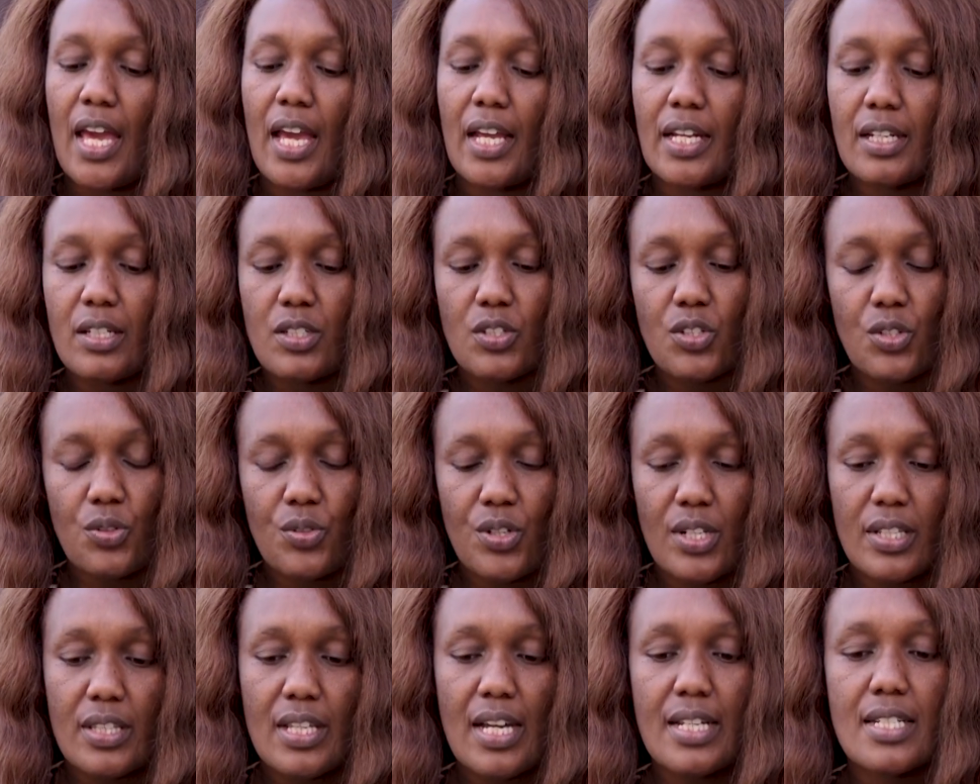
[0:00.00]
And
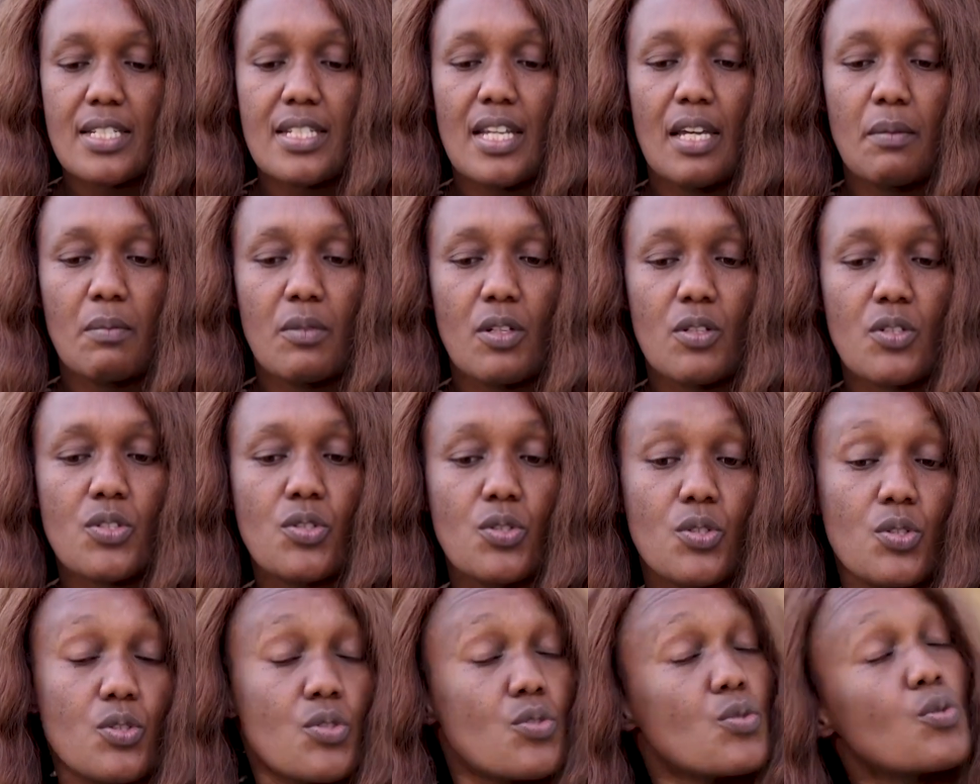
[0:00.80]
during that time, they
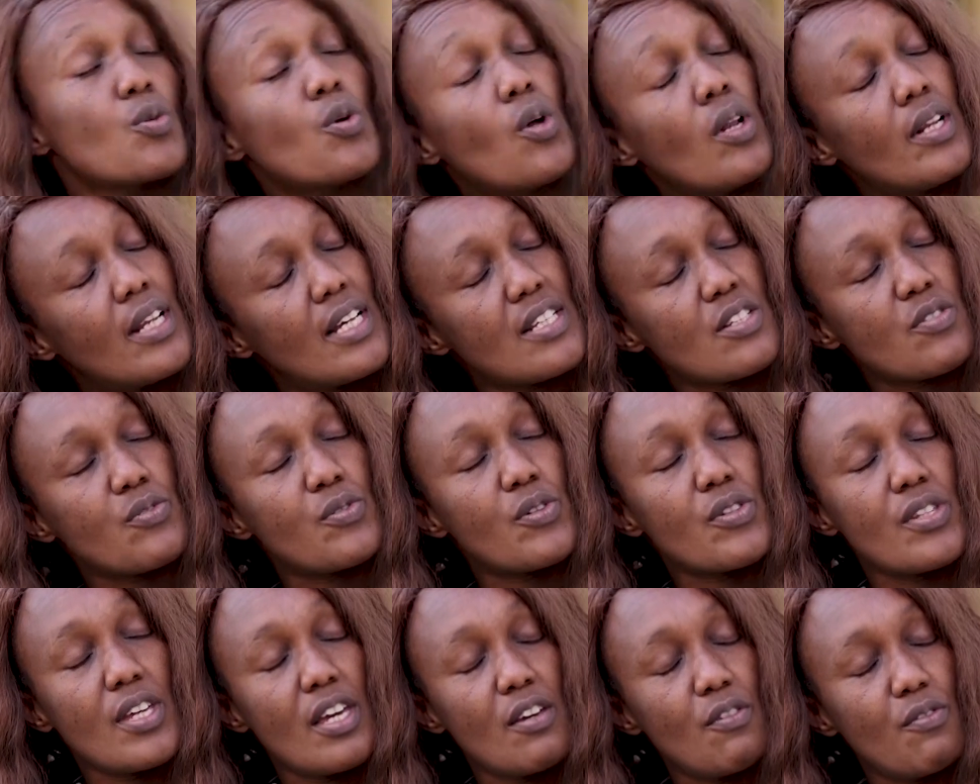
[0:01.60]
also used to call us
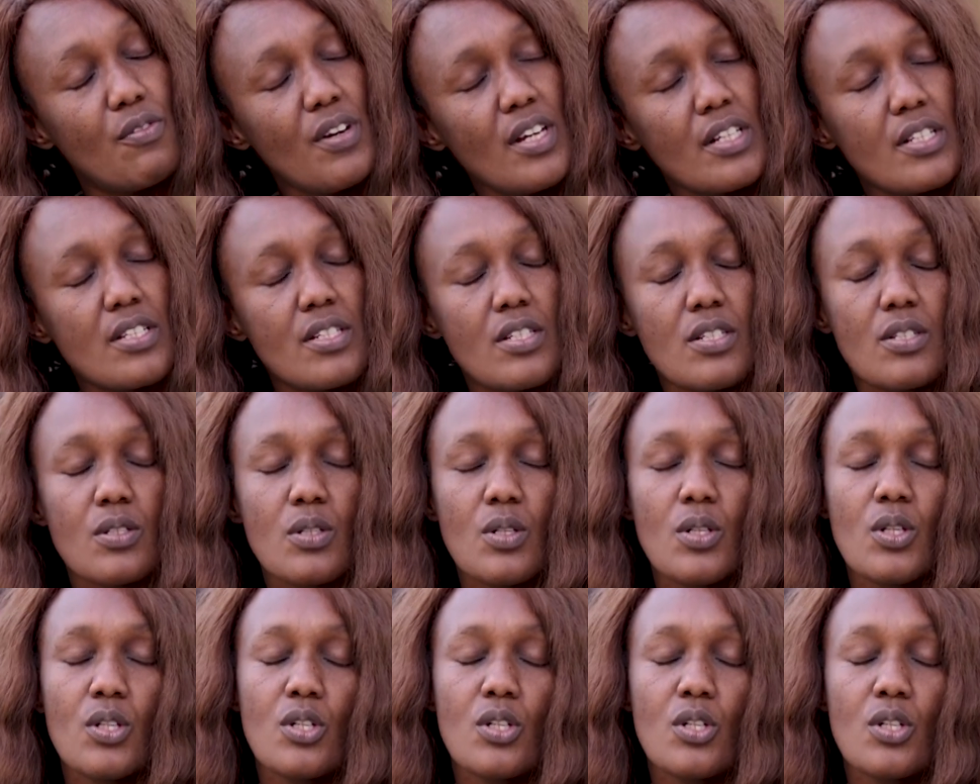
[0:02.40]
for their events.